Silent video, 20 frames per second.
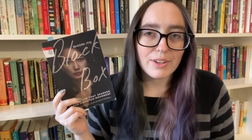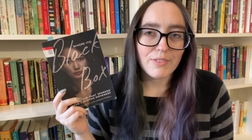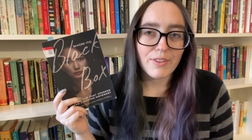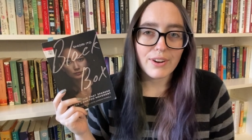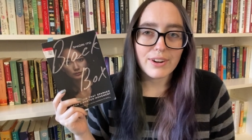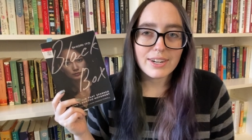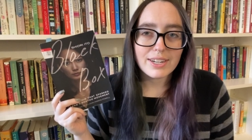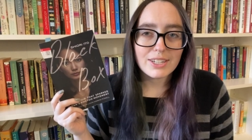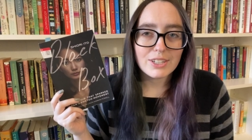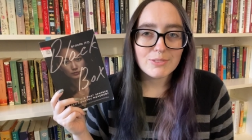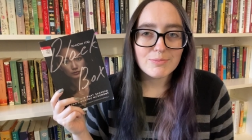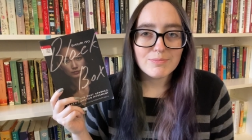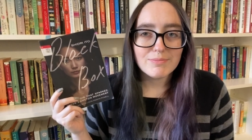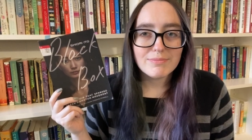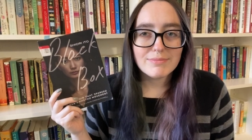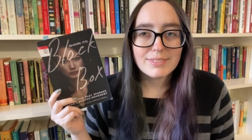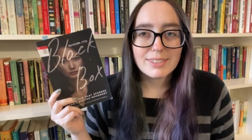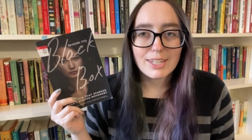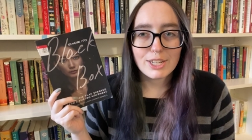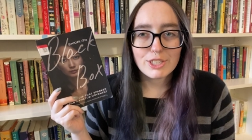very
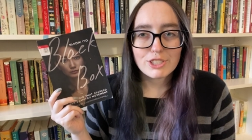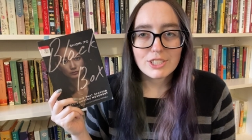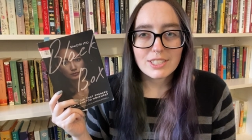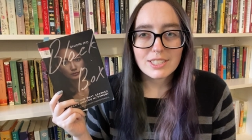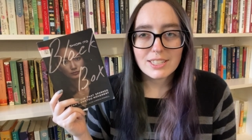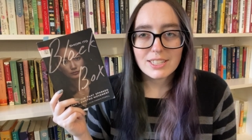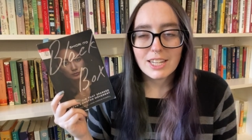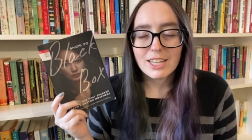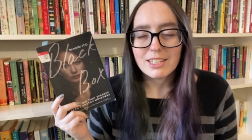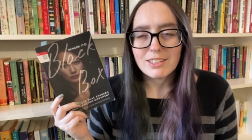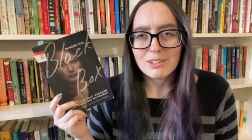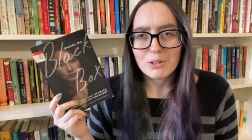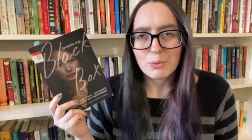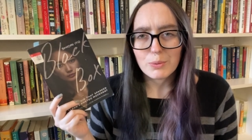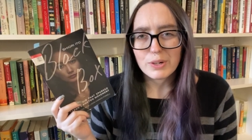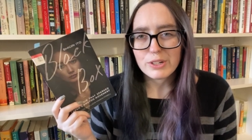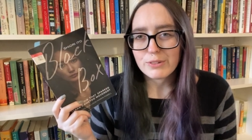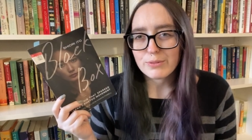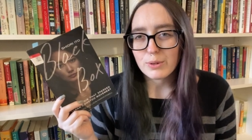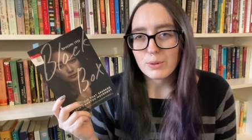touching and a
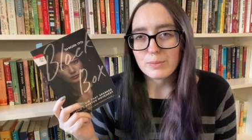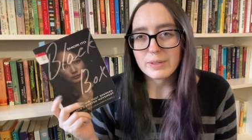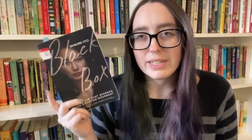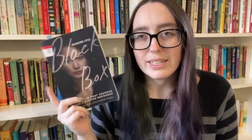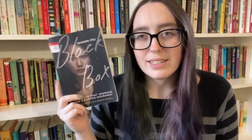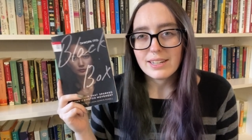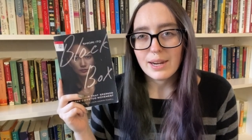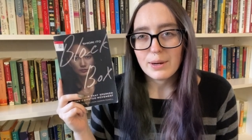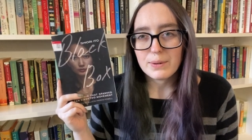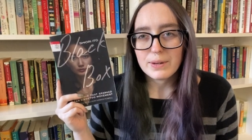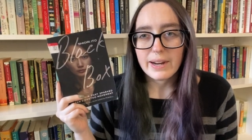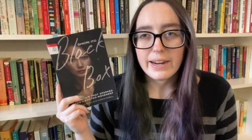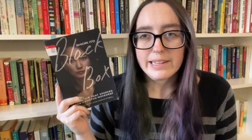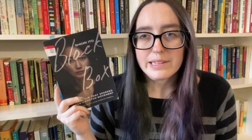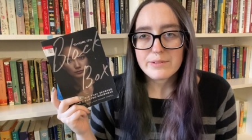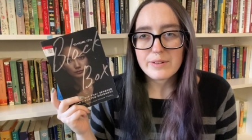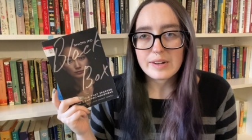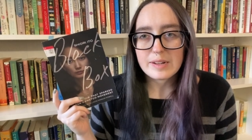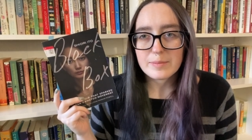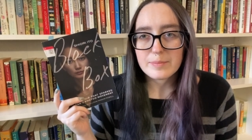wonderful read. I would
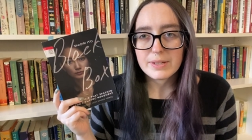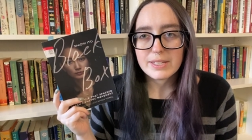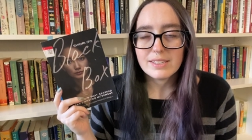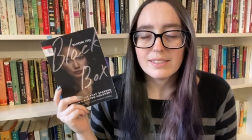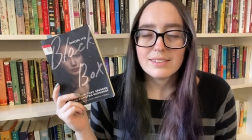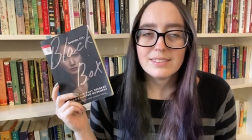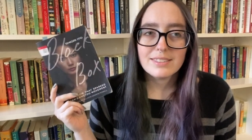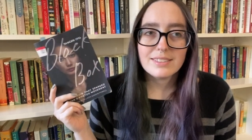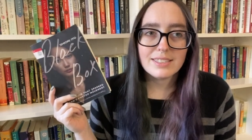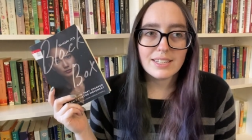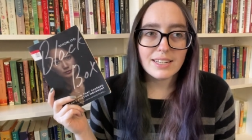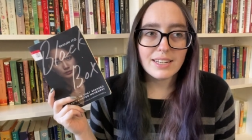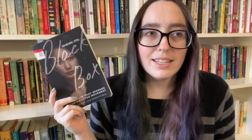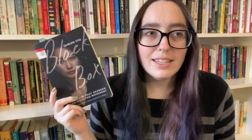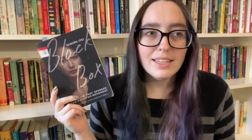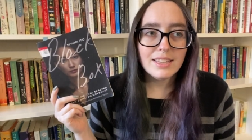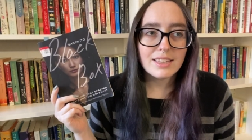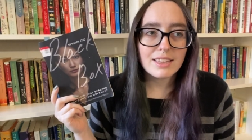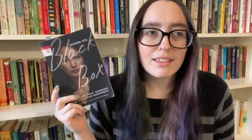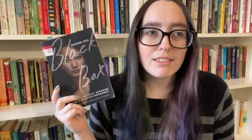highly recommend.
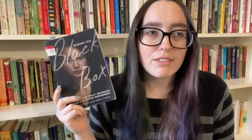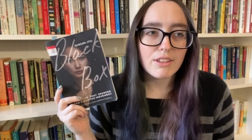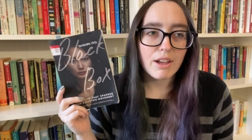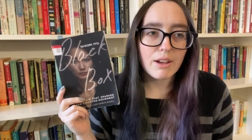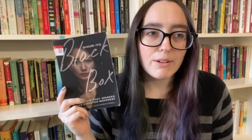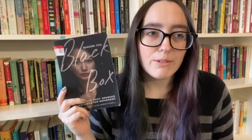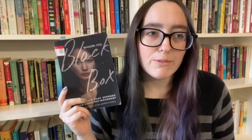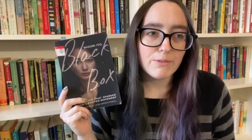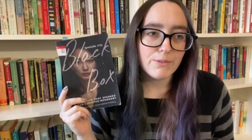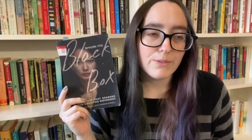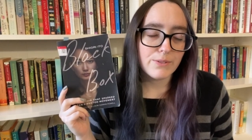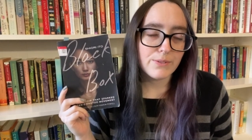Didn't love